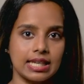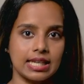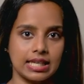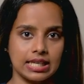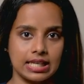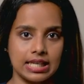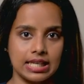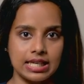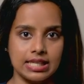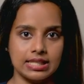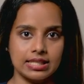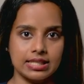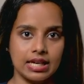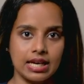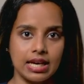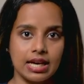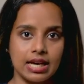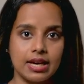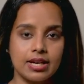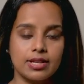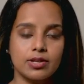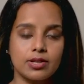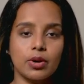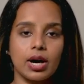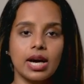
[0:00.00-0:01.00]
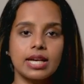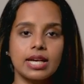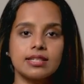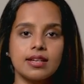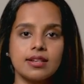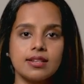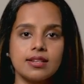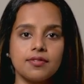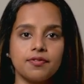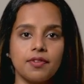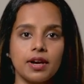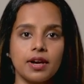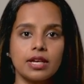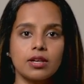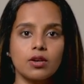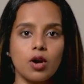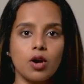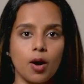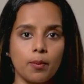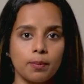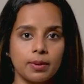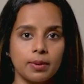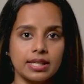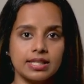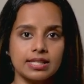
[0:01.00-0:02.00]
techniques to identify
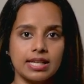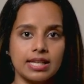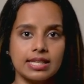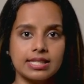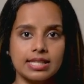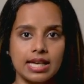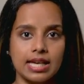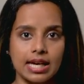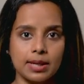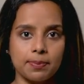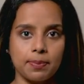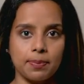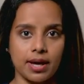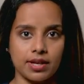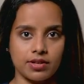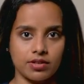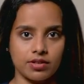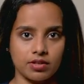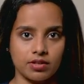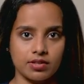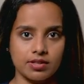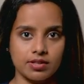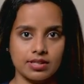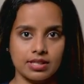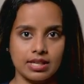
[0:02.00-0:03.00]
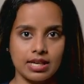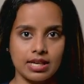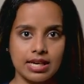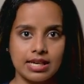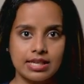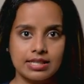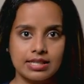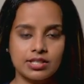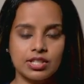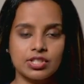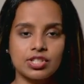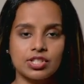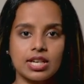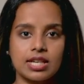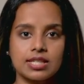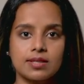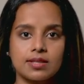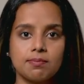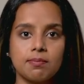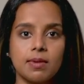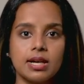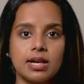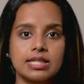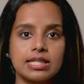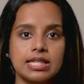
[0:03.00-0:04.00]
complex attack patterns such as
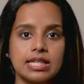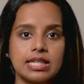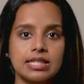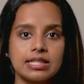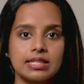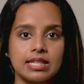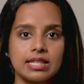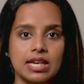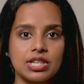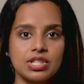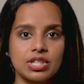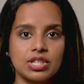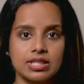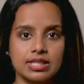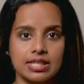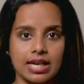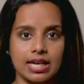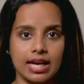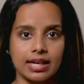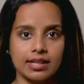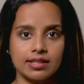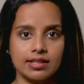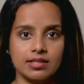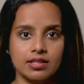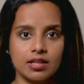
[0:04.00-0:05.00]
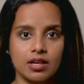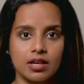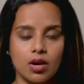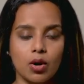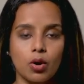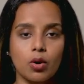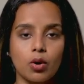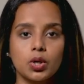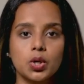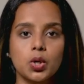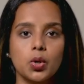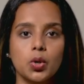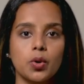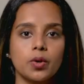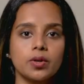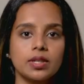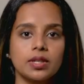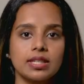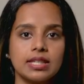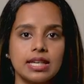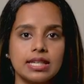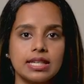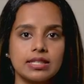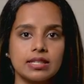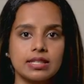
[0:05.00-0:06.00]
multi-stage attacks or
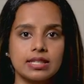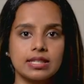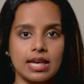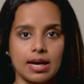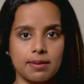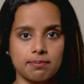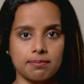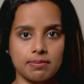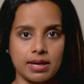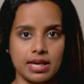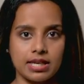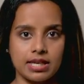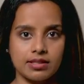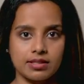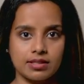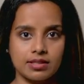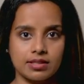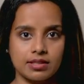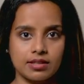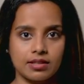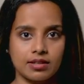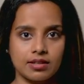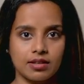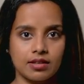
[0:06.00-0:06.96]
coordinated campaigns.